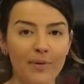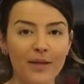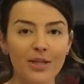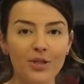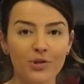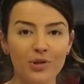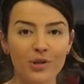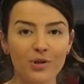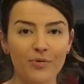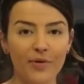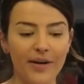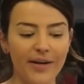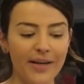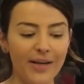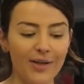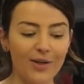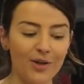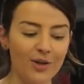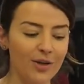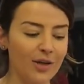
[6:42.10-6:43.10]
mixture is ready,
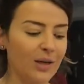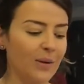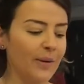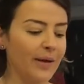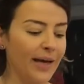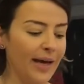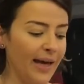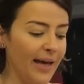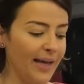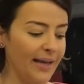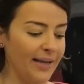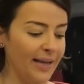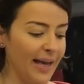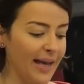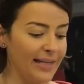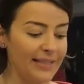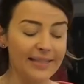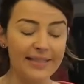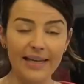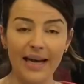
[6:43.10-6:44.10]
you can go ahead
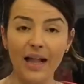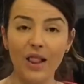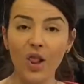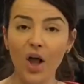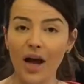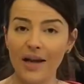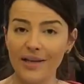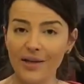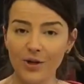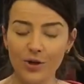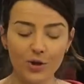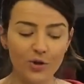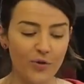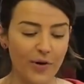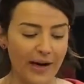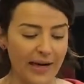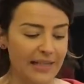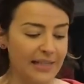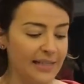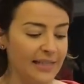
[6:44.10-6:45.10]
and start lining your
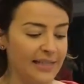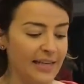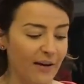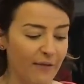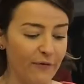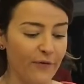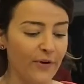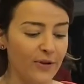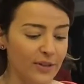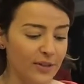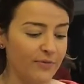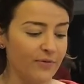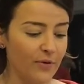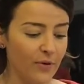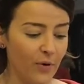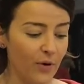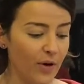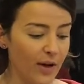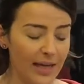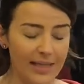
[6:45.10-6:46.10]
trays. Now, first of
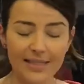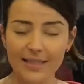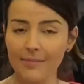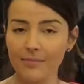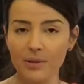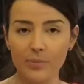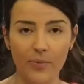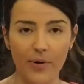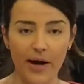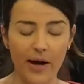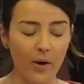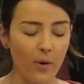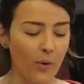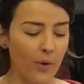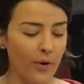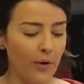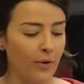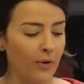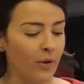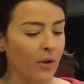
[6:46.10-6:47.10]
all, get some spray
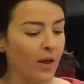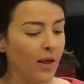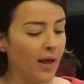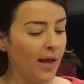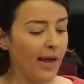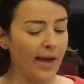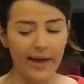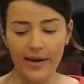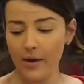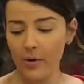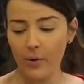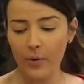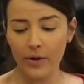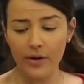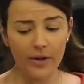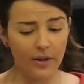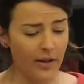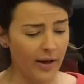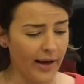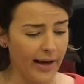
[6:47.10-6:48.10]
oil, any oil
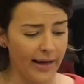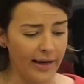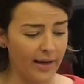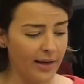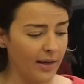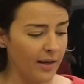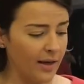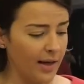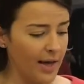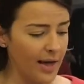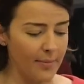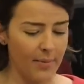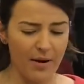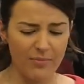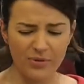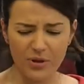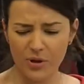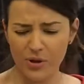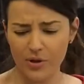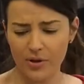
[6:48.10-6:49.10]
you like.
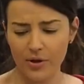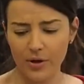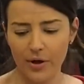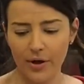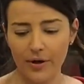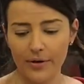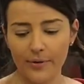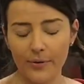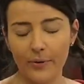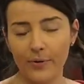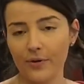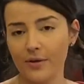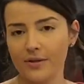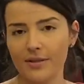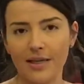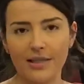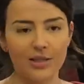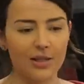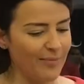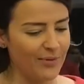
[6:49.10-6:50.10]
I'm just using coconut.
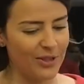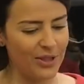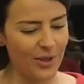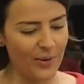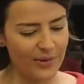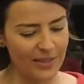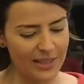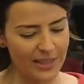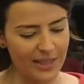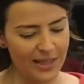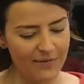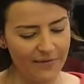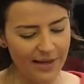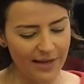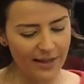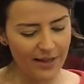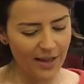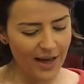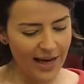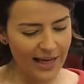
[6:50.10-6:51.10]
I'm just going to give
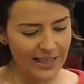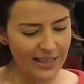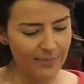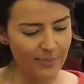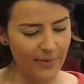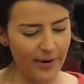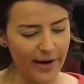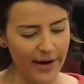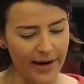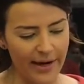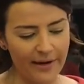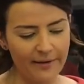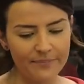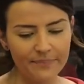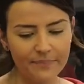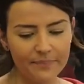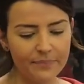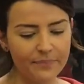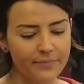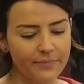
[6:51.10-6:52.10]
that a light
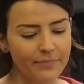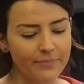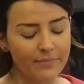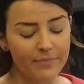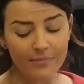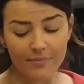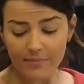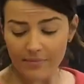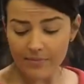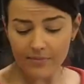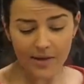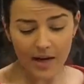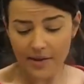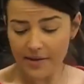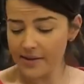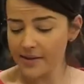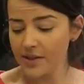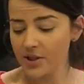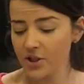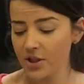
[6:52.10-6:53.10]
spray. Now,
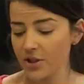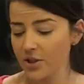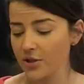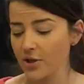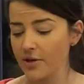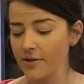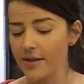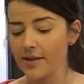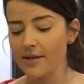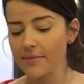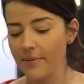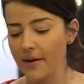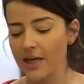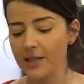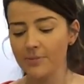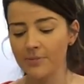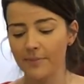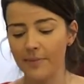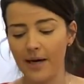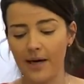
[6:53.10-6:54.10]
this is just so that the
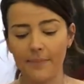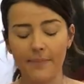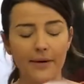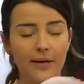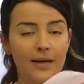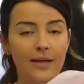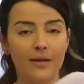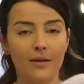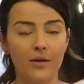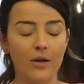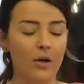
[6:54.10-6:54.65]
parchment paper